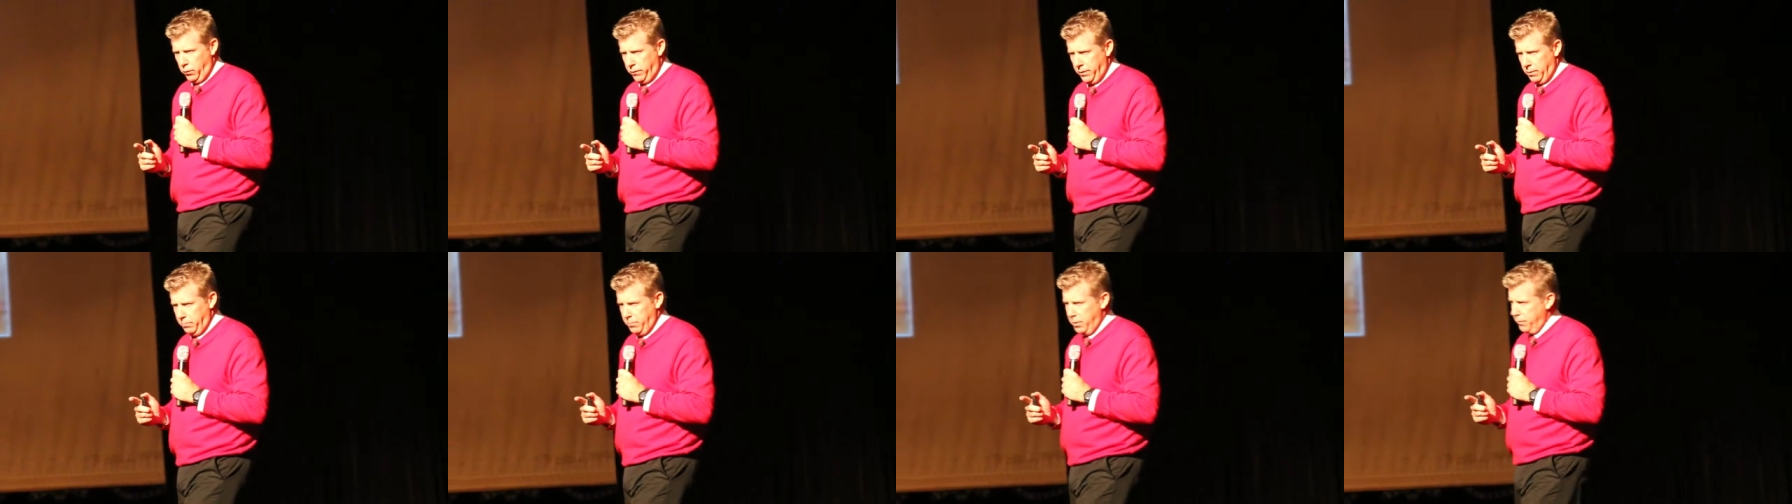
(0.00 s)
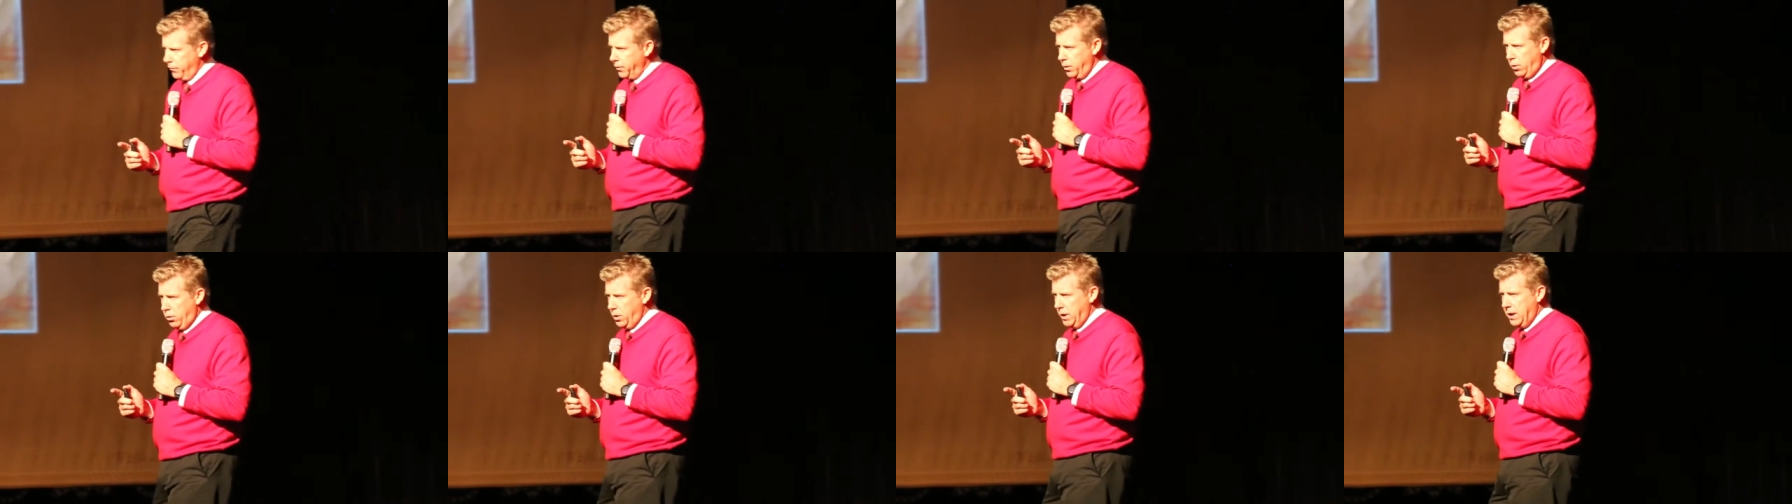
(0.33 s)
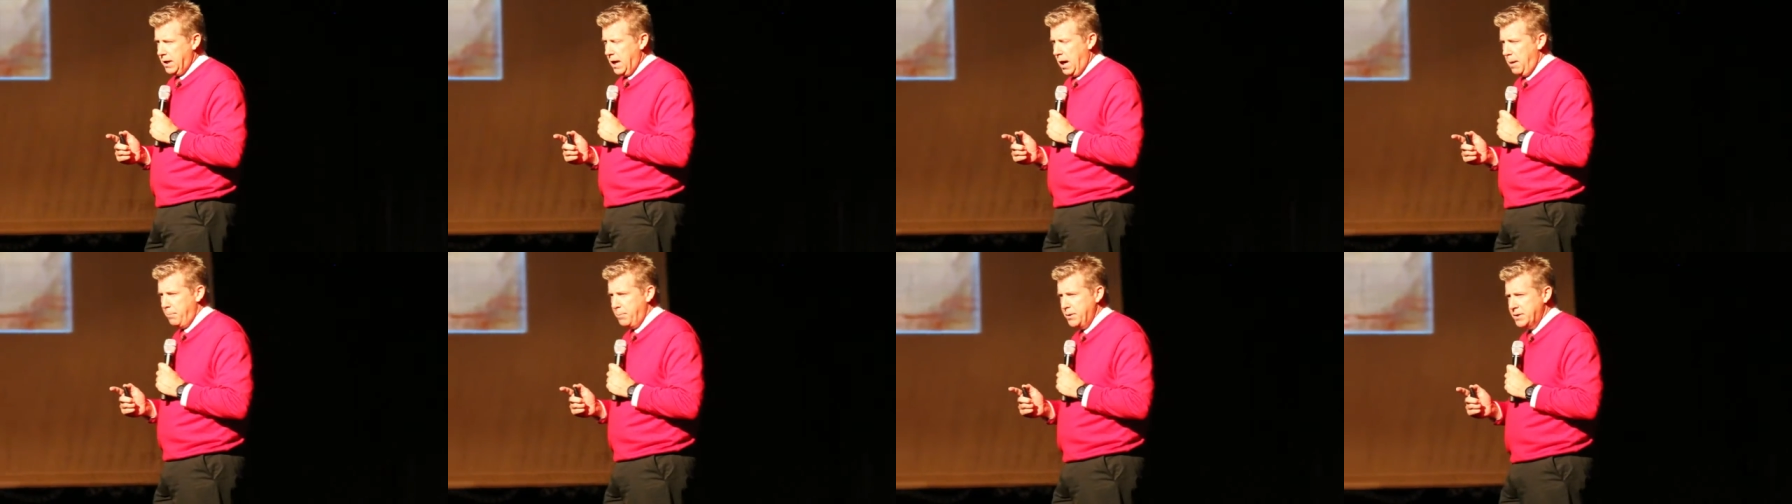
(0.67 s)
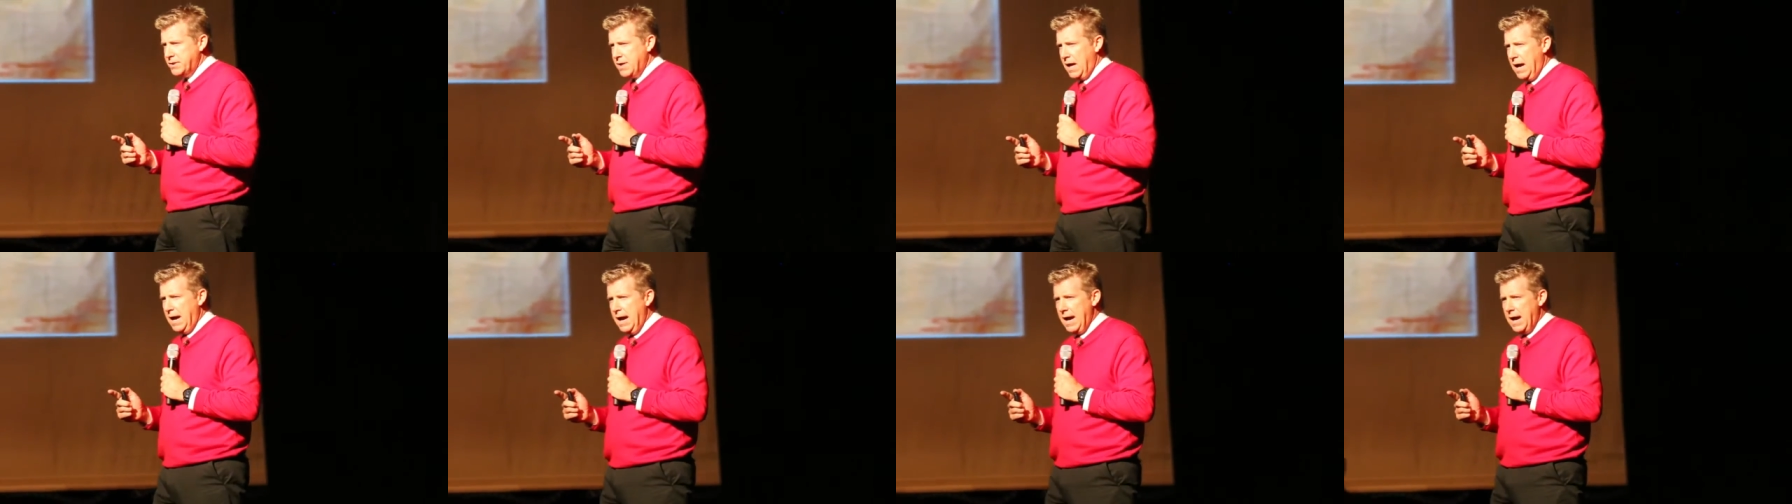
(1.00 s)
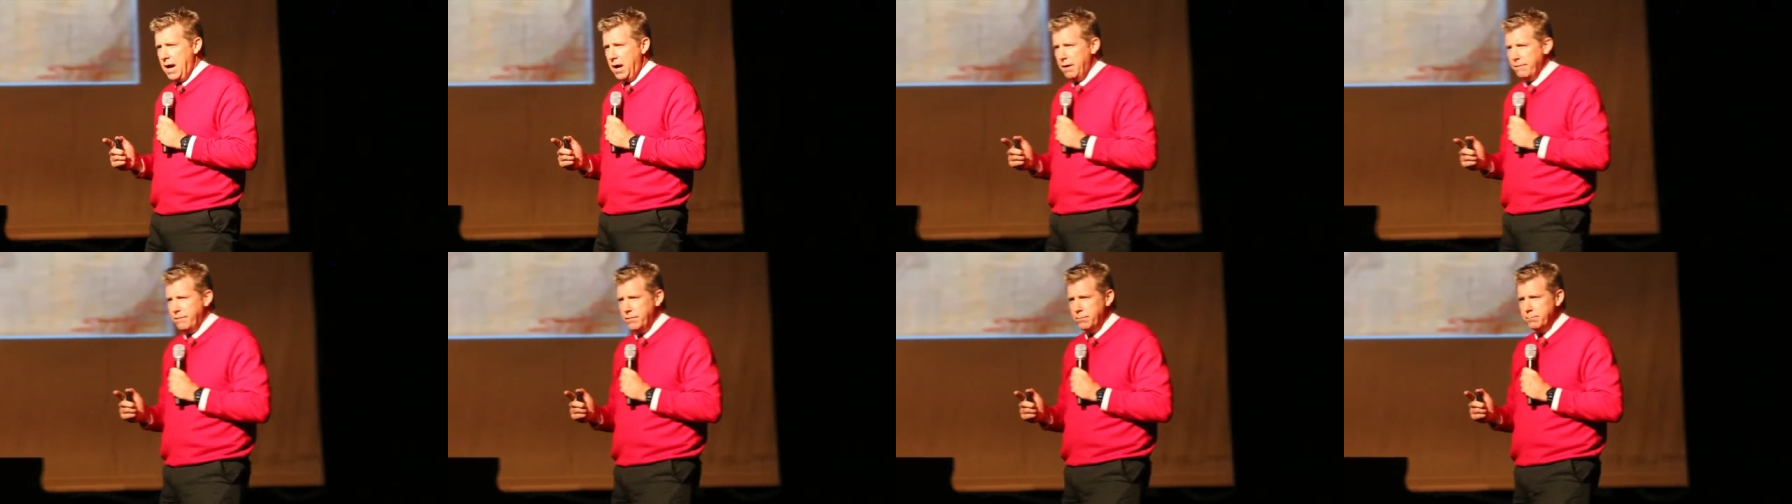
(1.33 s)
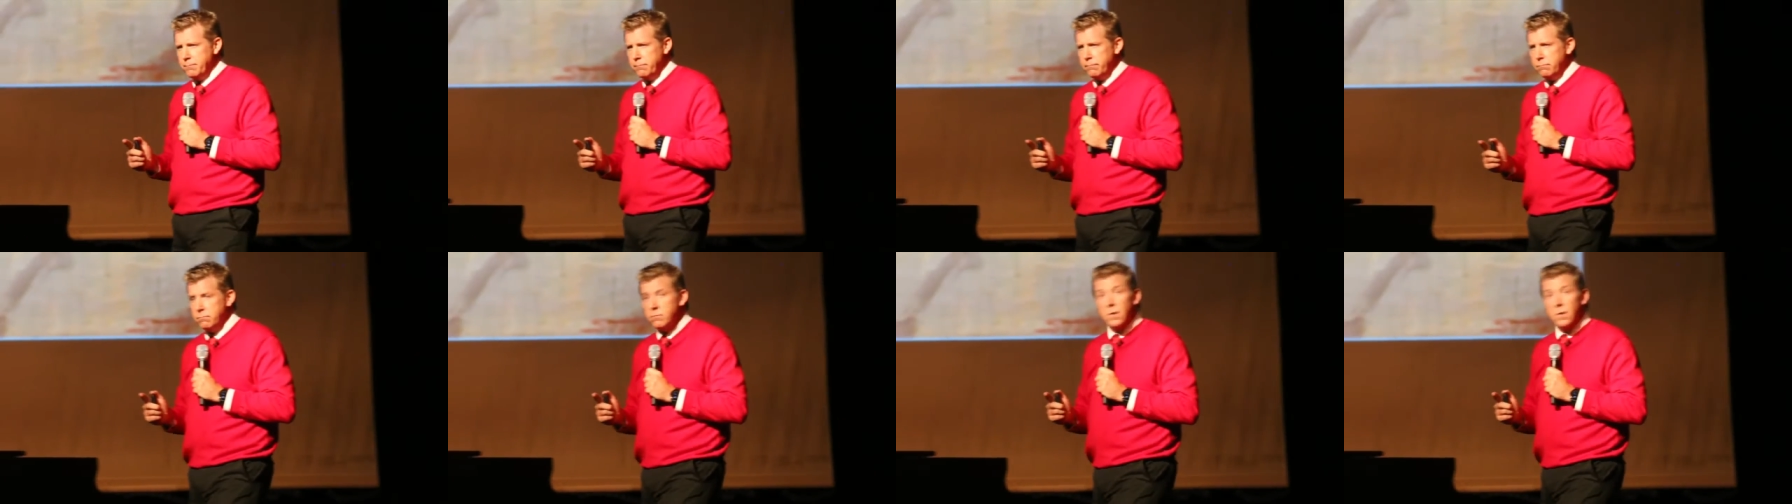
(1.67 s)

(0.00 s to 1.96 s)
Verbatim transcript: for them. They're the only copies I have.